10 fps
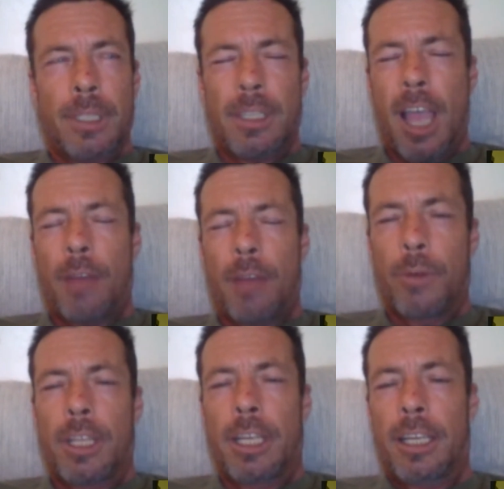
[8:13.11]
not
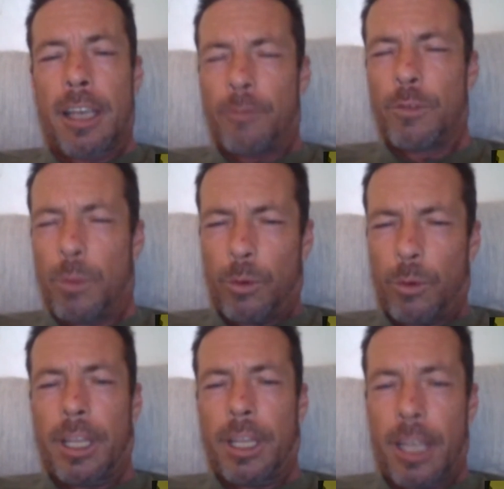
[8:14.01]
really comfortable
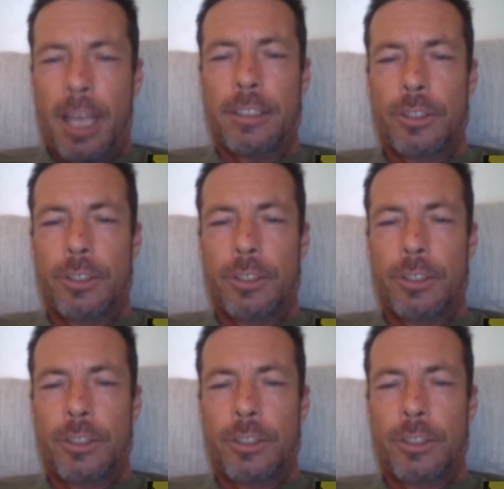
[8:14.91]
with it yet.